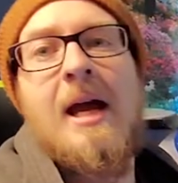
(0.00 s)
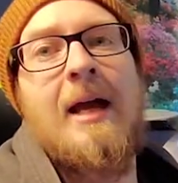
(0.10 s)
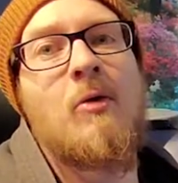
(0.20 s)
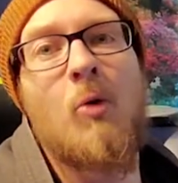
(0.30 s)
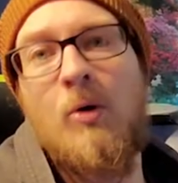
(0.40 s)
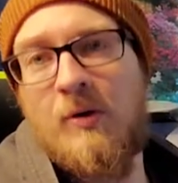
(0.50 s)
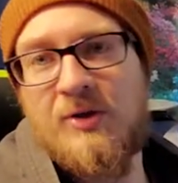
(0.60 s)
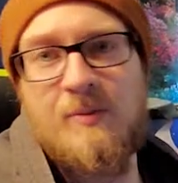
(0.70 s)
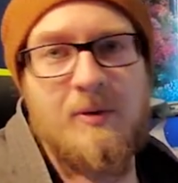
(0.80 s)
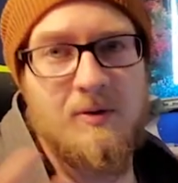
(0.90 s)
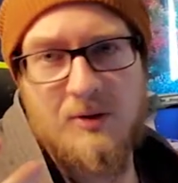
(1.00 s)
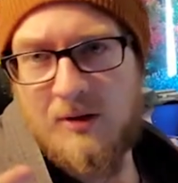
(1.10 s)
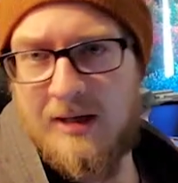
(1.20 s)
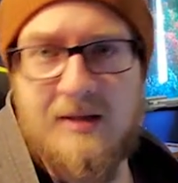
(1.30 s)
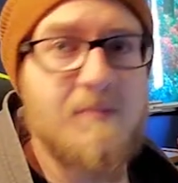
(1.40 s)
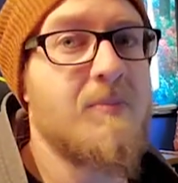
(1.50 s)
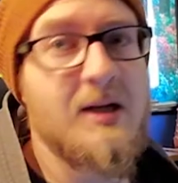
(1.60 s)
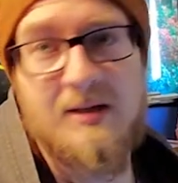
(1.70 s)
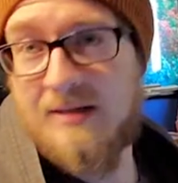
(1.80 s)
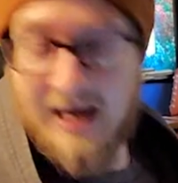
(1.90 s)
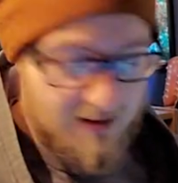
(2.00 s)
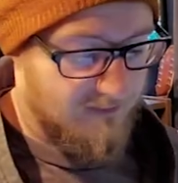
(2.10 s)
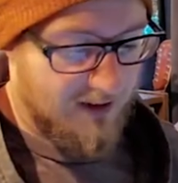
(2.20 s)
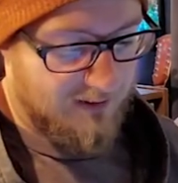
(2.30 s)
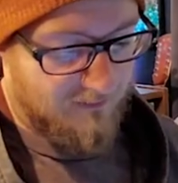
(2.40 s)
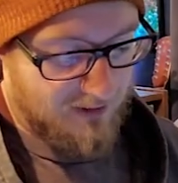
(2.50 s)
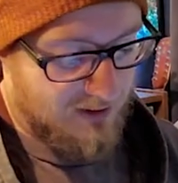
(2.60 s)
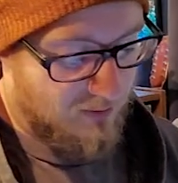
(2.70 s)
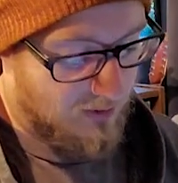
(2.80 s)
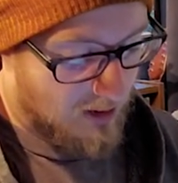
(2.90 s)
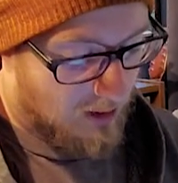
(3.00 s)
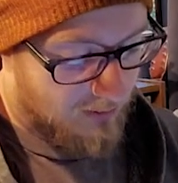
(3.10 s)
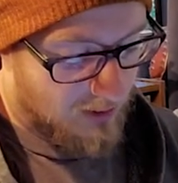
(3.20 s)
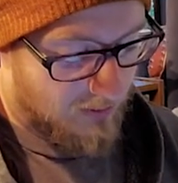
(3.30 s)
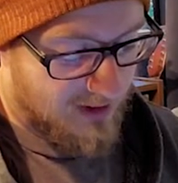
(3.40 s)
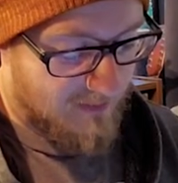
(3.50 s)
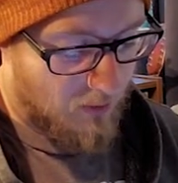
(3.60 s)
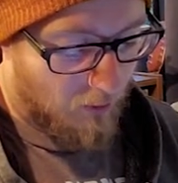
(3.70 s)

And oil spills are like the big side effect of this. We all know them.